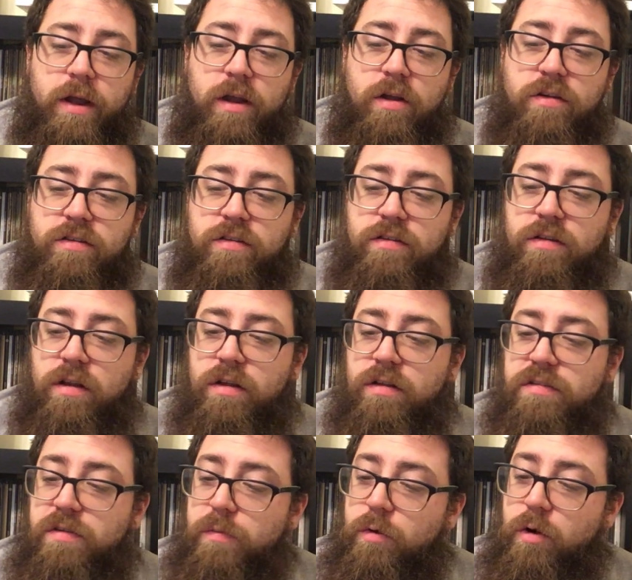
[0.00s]
Here's
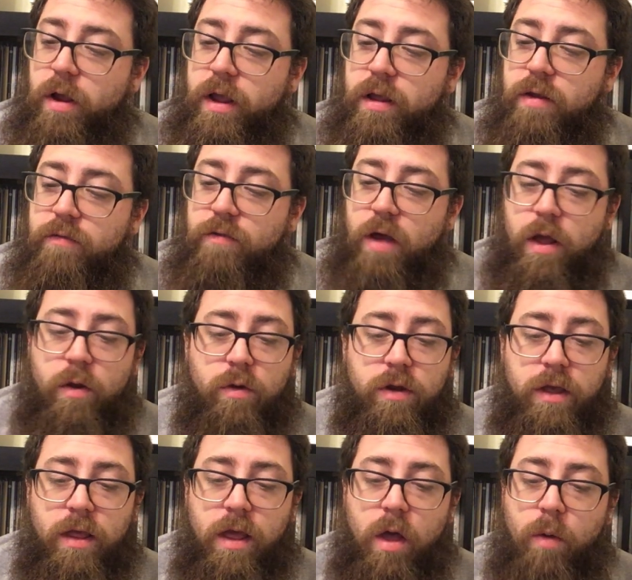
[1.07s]
some great vinyl
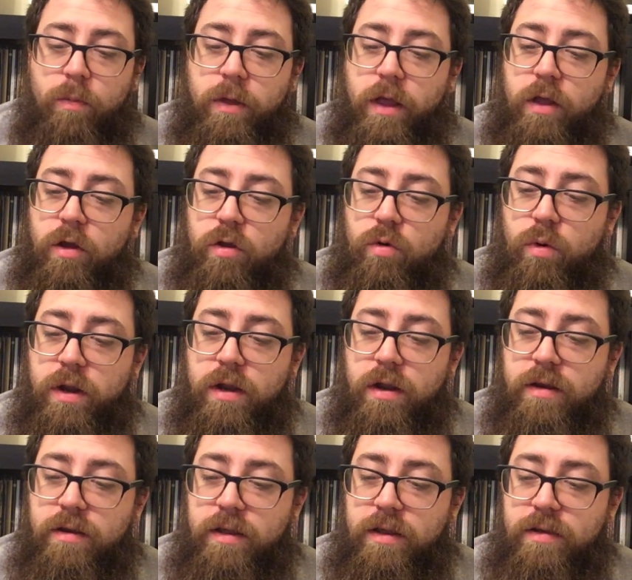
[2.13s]
to help get your
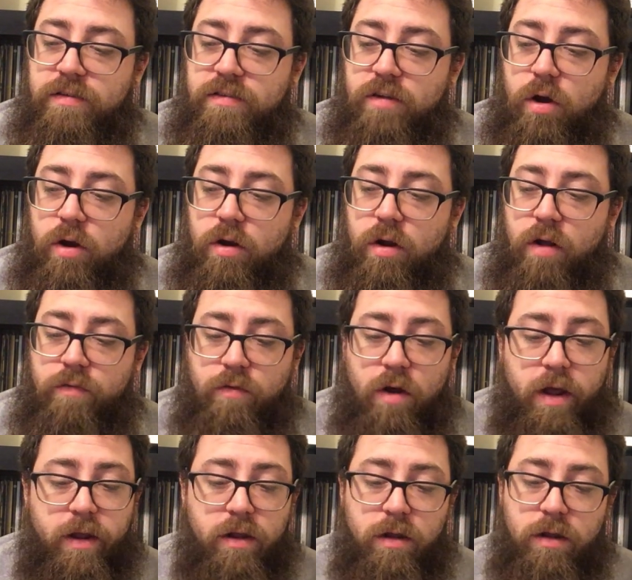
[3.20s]
2019 started off
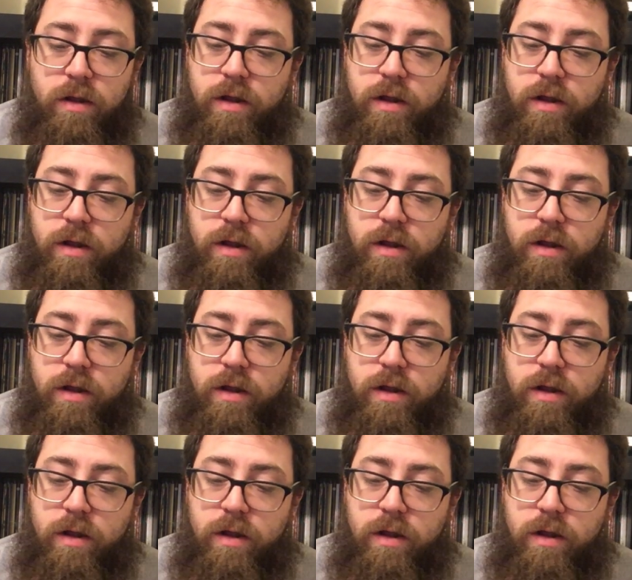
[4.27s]
right.